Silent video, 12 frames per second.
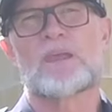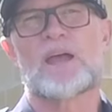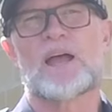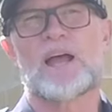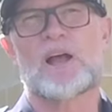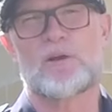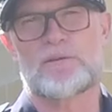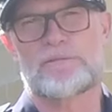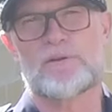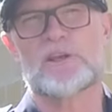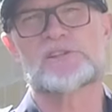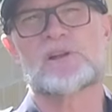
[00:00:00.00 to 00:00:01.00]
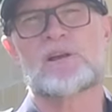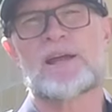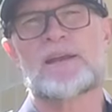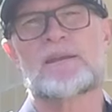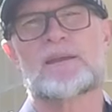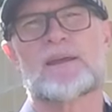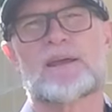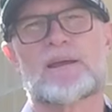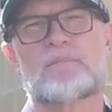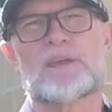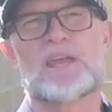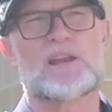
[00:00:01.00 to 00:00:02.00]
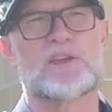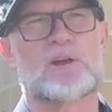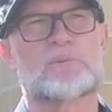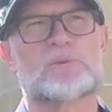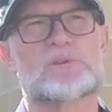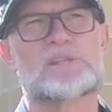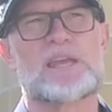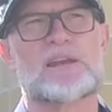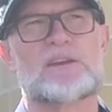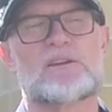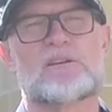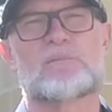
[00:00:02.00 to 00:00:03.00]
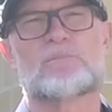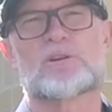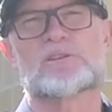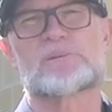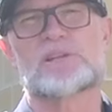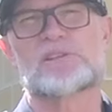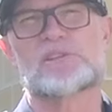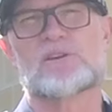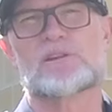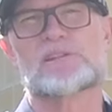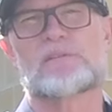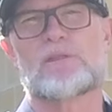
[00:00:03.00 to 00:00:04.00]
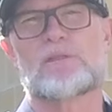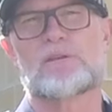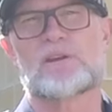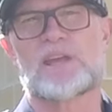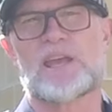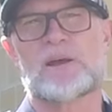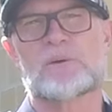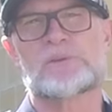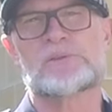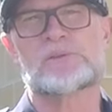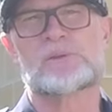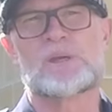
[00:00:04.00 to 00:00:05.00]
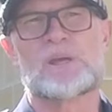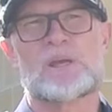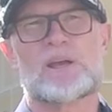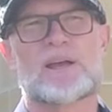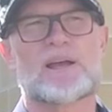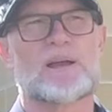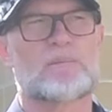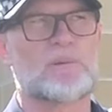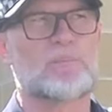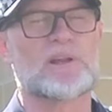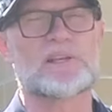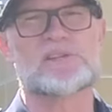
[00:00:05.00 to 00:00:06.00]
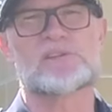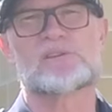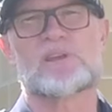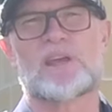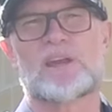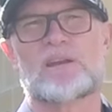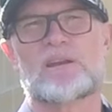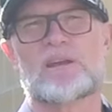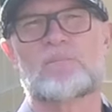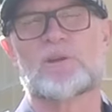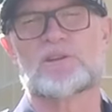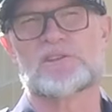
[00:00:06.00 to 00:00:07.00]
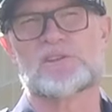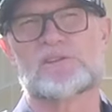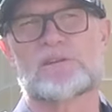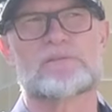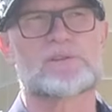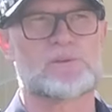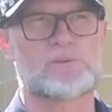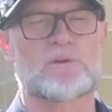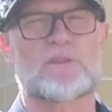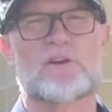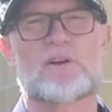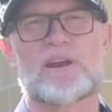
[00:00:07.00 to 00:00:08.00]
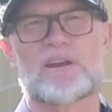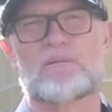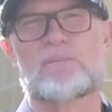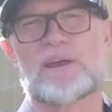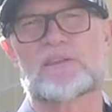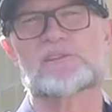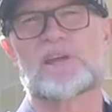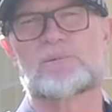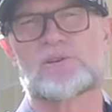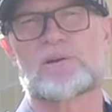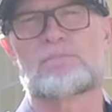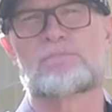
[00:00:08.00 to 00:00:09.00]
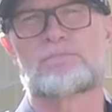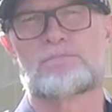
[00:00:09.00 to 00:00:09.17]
On first light, the helicopter was down here at approximately 07:30 hours. Police and emergency services were on the ground at about the same time.